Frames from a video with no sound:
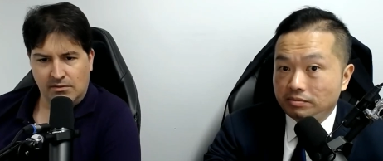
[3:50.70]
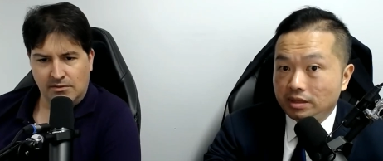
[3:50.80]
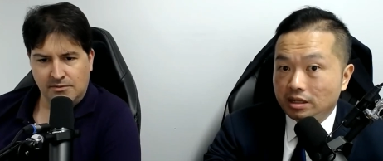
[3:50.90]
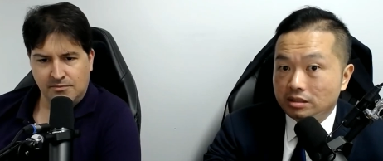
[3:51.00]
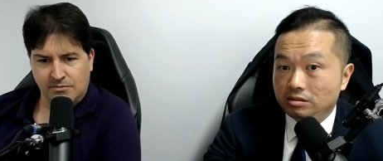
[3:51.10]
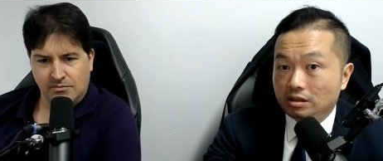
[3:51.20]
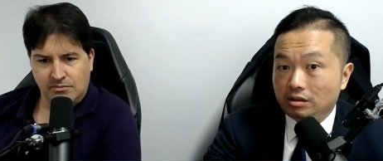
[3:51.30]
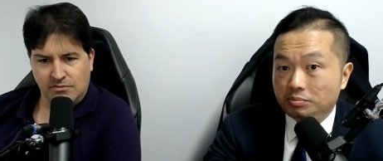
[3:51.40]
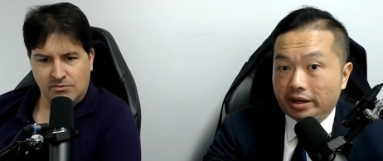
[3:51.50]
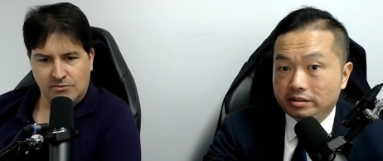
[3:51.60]
Speaker 1: So the
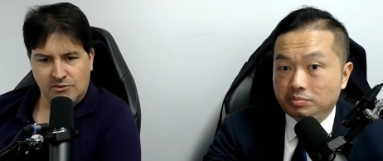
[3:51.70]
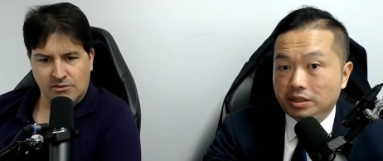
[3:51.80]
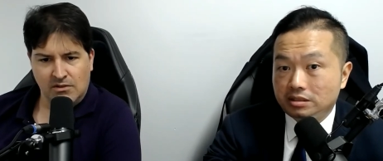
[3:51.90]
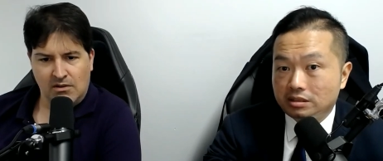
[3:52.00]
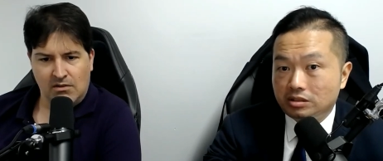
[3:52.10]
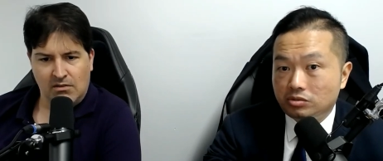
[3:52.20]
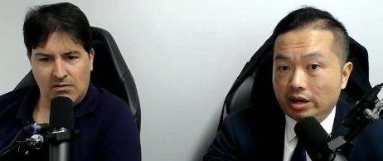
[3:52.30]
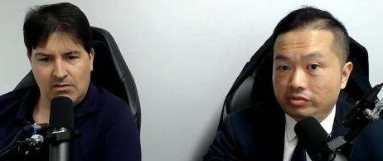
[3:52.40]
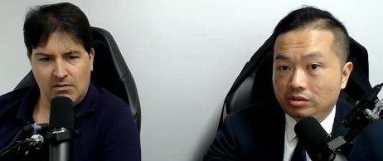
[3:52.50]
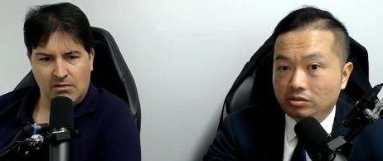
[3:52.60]
lookbacks basically you
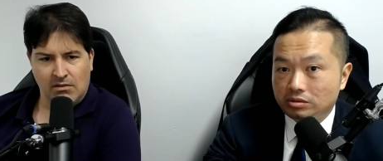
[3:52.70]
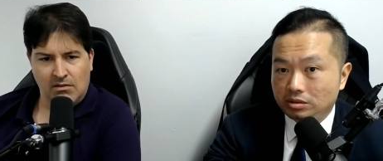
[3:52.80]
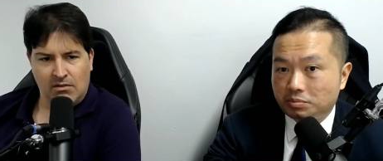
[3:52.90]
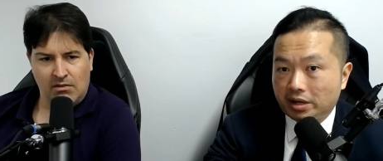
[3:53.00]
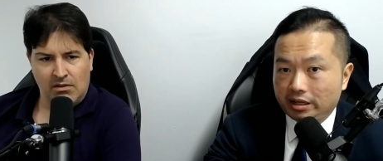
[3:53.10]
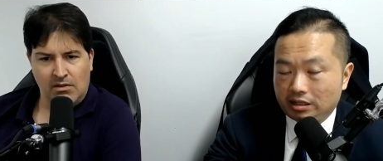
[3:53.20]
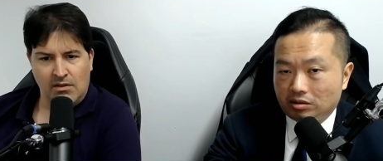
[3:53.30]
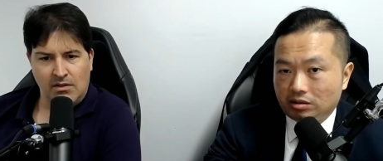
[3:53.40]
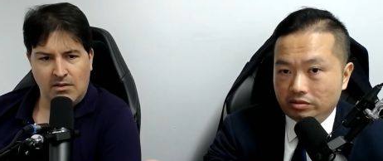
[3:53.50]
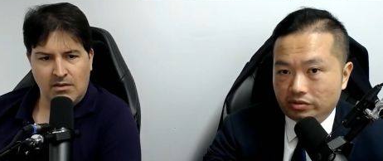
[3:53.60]
have to go and look back at
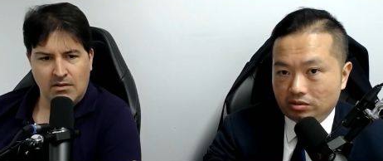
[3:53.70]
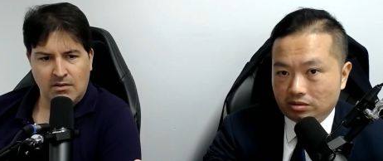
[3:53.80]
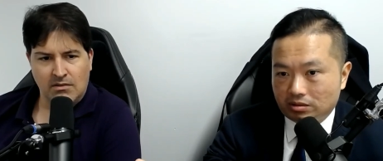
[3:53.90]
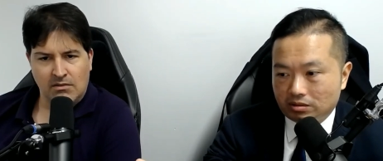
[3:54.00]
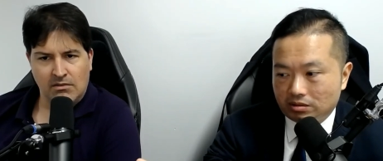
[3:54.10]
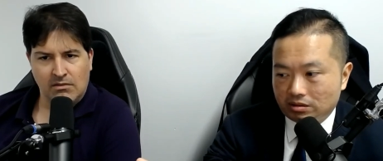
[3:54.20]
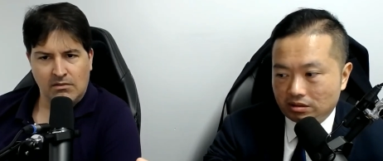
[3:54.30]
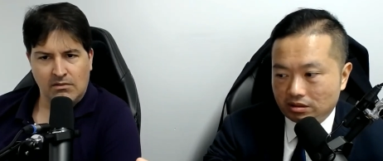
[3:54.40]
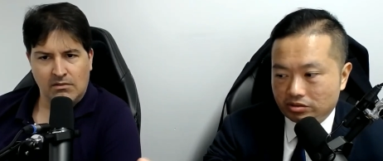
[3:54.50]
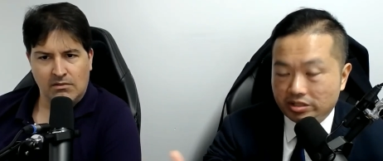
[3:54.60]
all of your
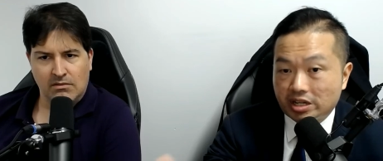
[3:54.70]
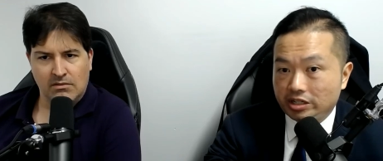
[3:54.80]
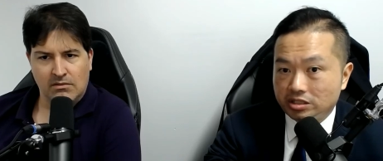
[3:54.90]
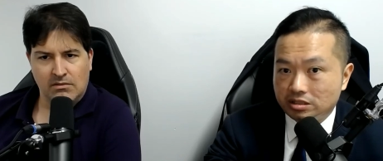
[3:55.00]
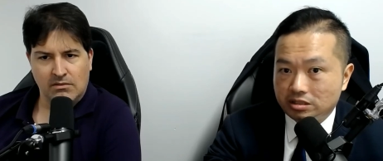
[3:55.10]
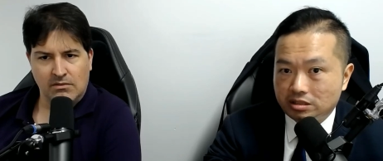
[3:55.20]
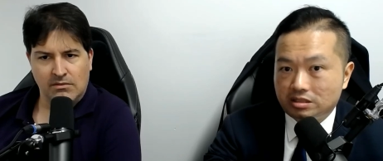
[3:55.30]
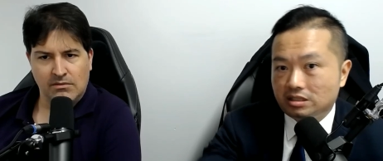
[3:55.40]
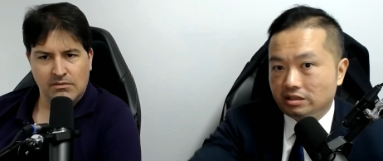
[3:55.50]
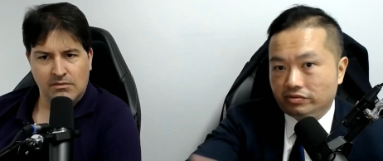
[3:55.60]
transactions to
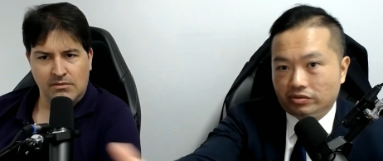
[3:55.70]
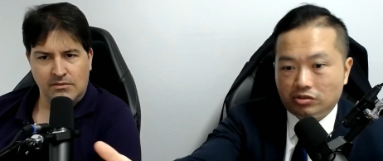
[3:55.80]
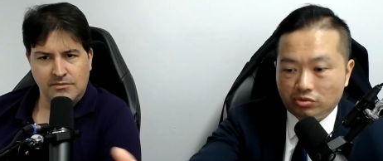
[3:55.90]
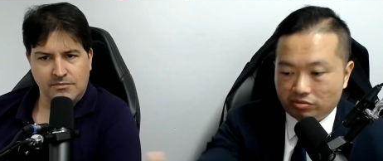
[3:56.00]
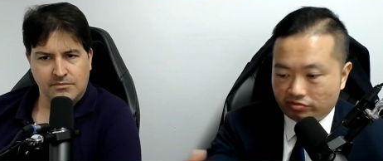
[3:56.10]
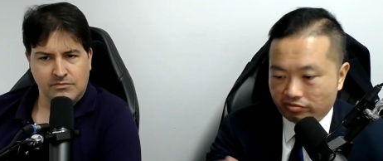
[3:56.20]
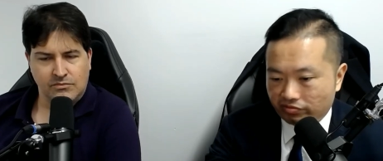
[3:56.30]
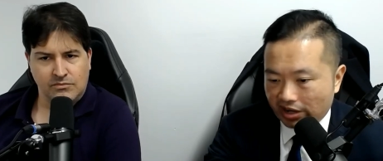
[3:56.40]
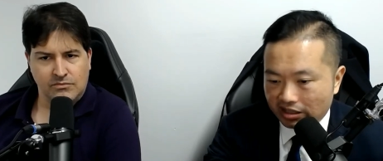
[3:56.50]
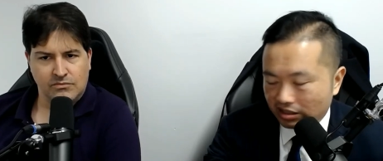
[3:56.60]
see if you've
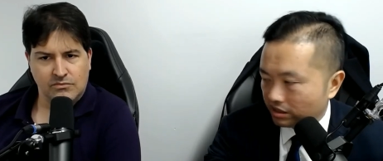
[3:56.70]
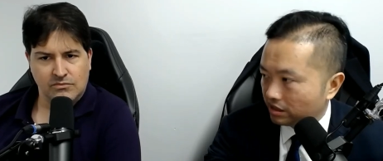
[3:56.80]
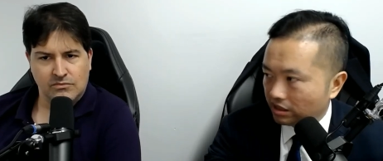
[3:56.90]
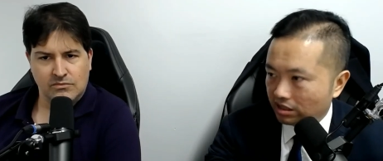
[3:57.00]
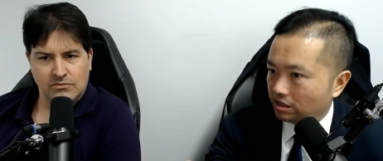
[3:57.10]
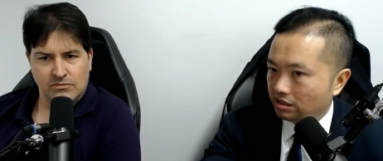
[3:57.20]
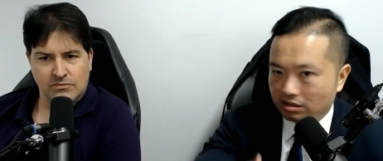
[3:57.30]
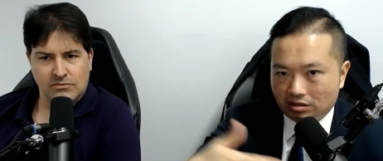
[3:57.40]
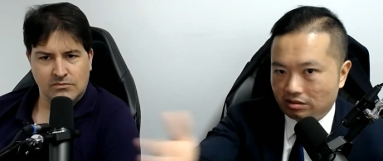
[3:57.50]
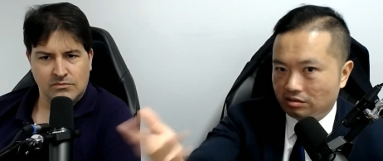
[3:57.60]
violated
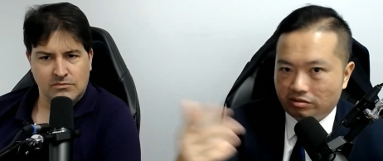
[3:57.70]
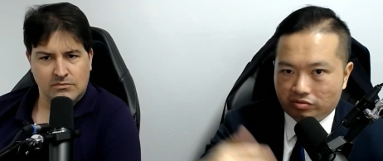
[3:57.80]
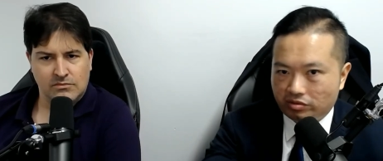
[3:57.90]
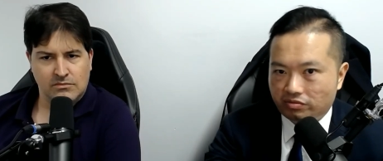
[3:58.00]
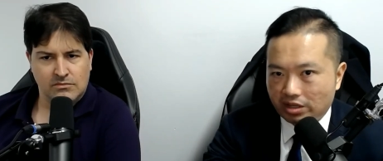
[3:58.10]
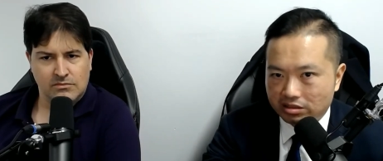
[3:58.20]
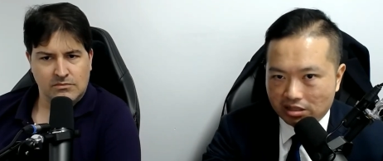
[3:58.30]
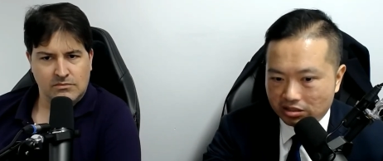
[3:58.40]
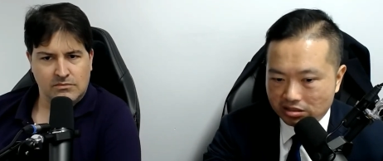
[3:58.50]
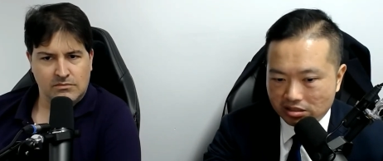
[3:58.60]
anything, you know, evaded
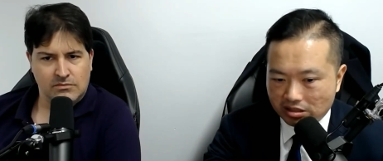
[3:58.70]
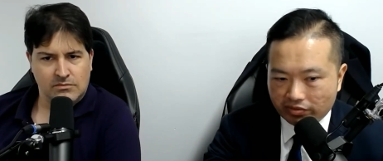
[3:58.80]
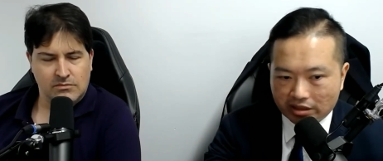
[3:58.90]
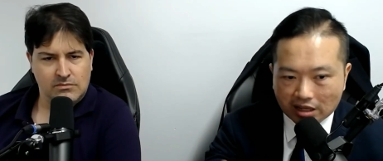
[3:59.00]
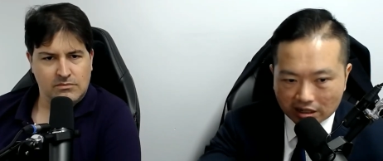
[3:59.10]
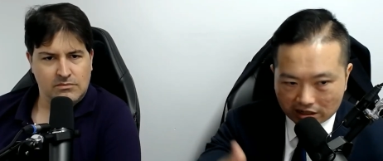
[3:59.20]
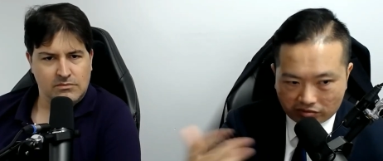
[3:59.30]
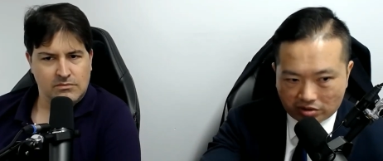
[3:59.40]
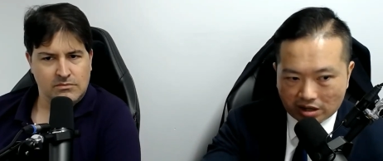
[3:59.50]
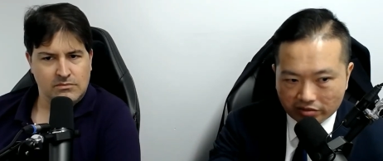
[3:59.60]
sanctions and stuff like that. And if
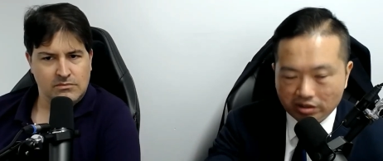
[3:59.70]
you have,